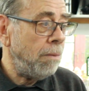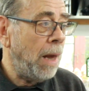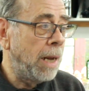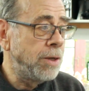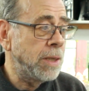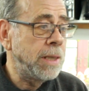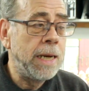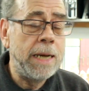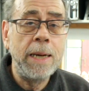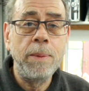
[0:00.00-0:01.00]
and just
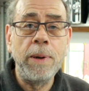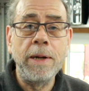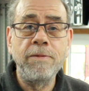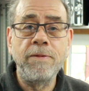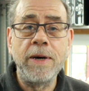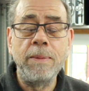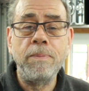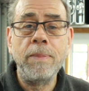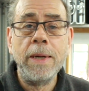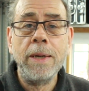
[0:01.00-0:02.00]
needed a bit of
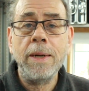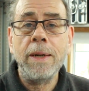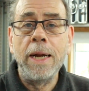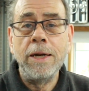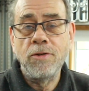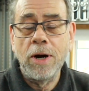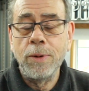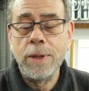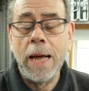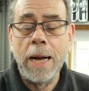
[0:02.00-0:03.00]

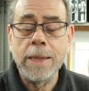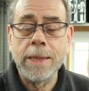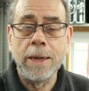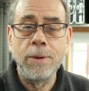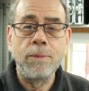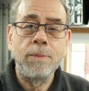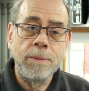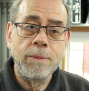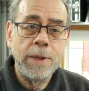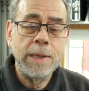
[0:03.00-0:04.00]
intro and that, so
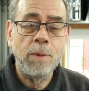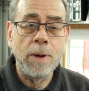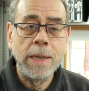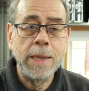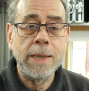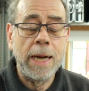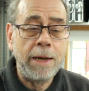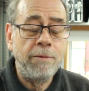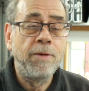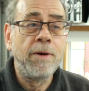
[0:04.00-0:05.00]
this one is
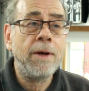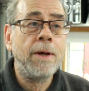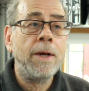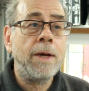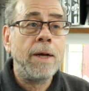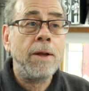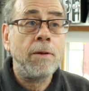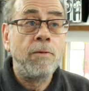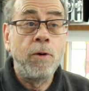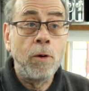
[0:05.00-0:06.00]
safe.
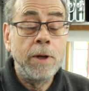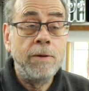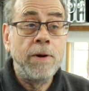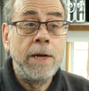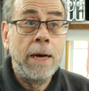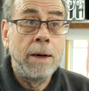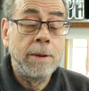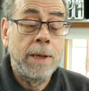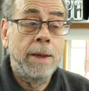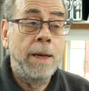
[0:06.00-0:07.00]
40
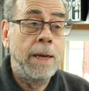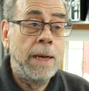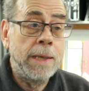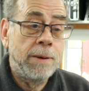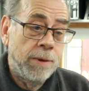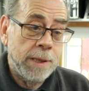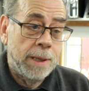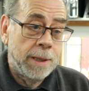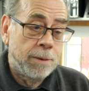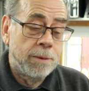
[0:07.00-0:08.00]
videos I think it is of the
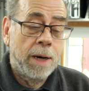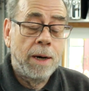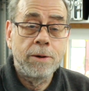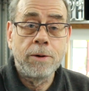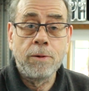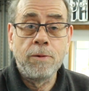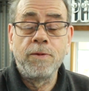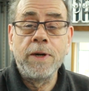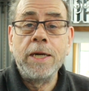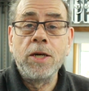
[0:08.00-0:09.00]
cycle cart are all
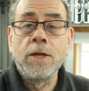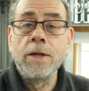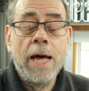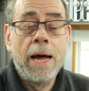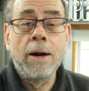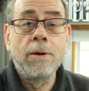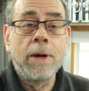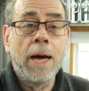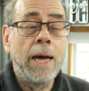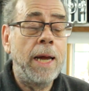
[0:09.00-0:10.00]
finished and they're
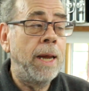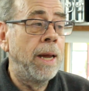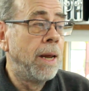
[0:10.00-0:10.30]
okay.